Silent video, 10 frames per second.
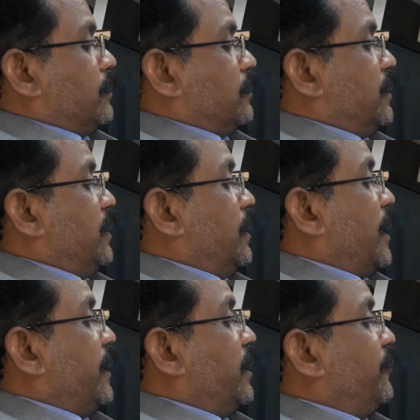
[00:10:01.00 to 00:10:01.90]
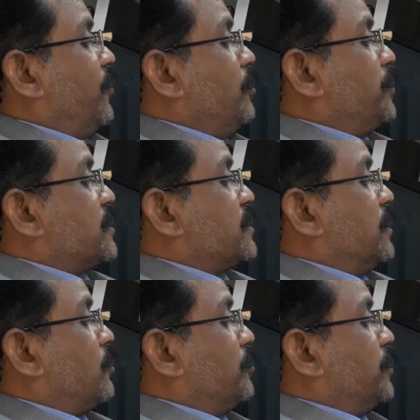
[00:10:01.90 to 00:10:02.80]
the
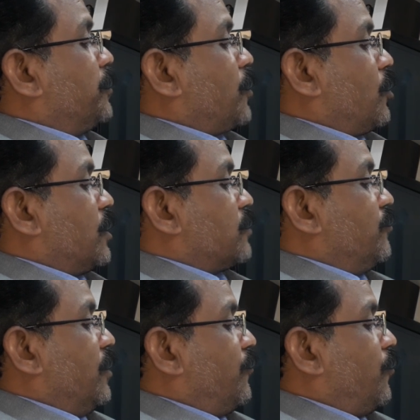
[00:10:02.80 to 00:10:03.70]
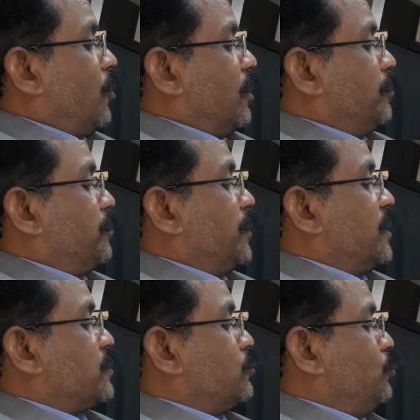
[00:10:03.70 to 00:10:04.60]
95% of the product will fall
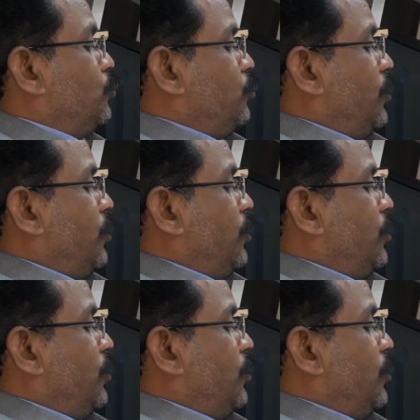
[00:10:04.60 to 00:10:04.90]
+2